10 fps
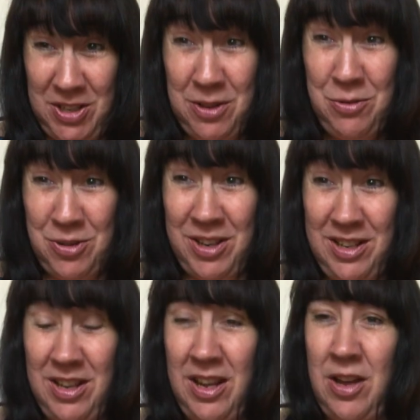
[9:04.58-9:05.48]

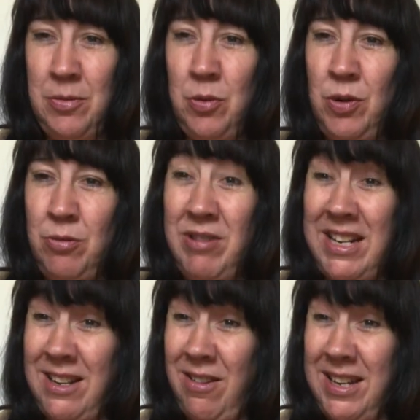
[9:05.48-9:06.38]
children will
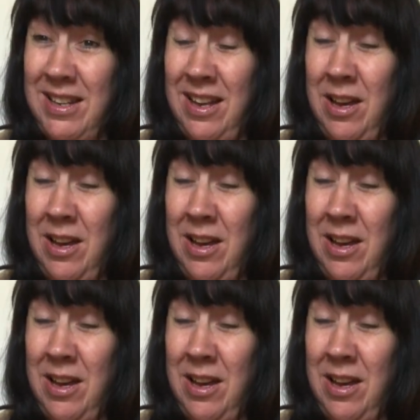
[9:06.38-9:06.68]
really like